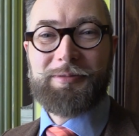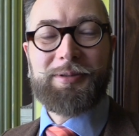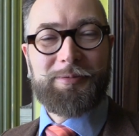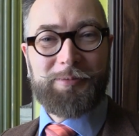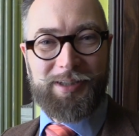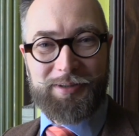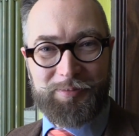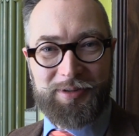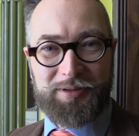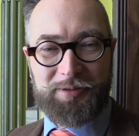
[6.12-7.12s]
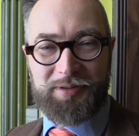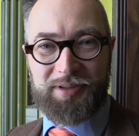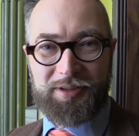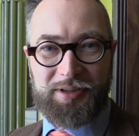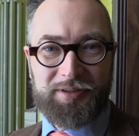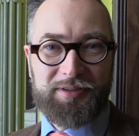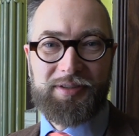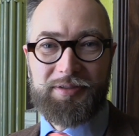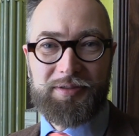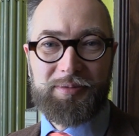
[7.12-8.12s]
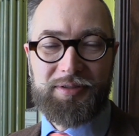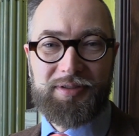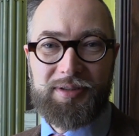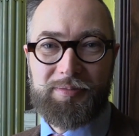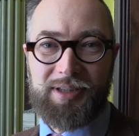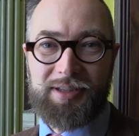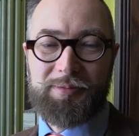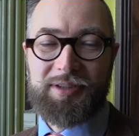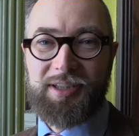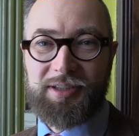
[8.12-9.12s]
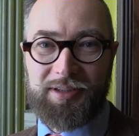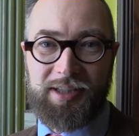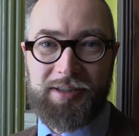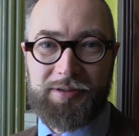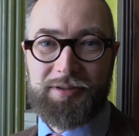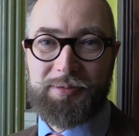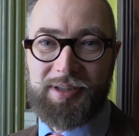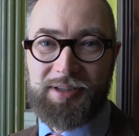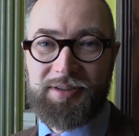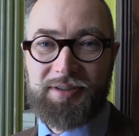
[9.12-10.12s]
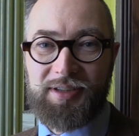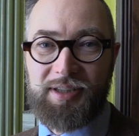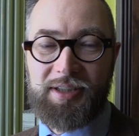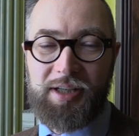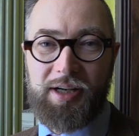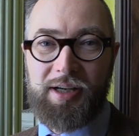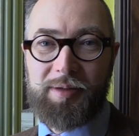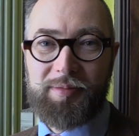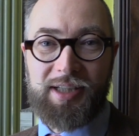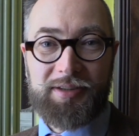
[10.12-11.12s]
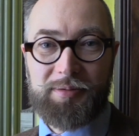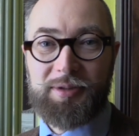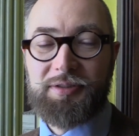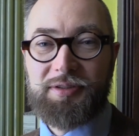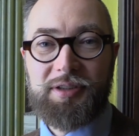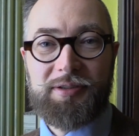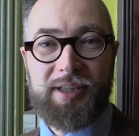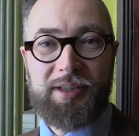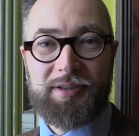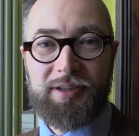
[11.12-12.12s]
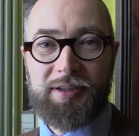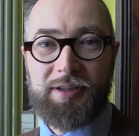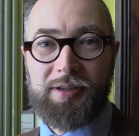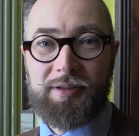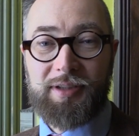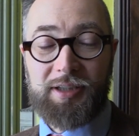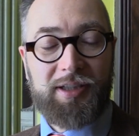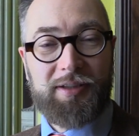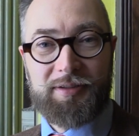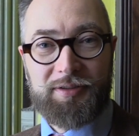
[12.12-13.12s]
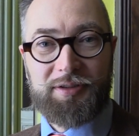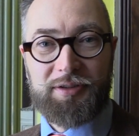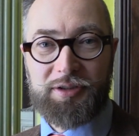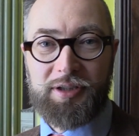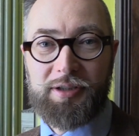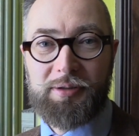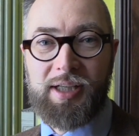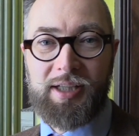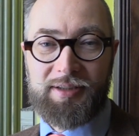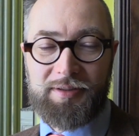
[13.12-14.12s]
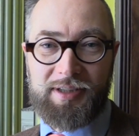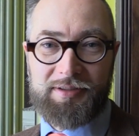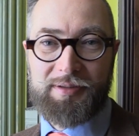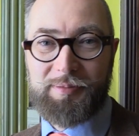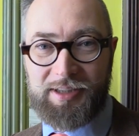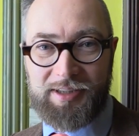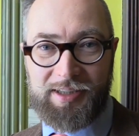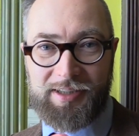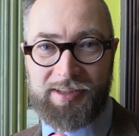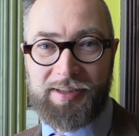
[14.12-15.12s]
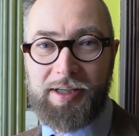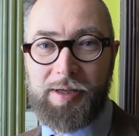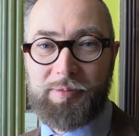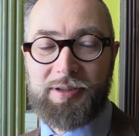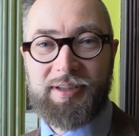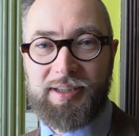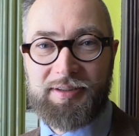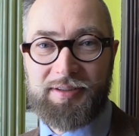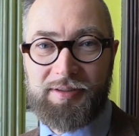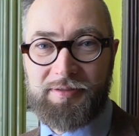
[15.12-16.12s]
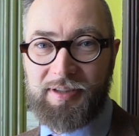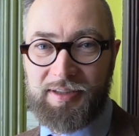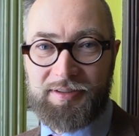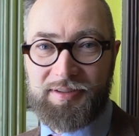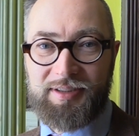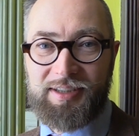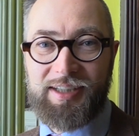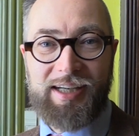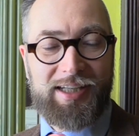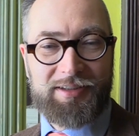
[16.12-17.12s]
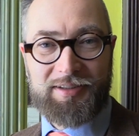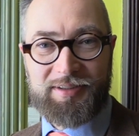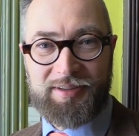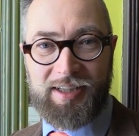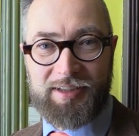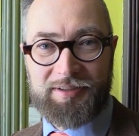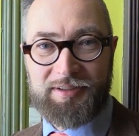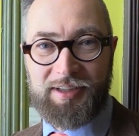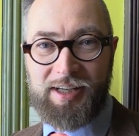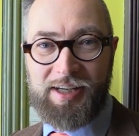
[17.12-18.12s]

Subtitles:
Welcome to Sir John Soane's Museum. My name is Jerzy Kierkuć-Bieliński. I'm the exhibition's curator of our current show, Diverse Maniere, Piranesi, Fantasy and Excess.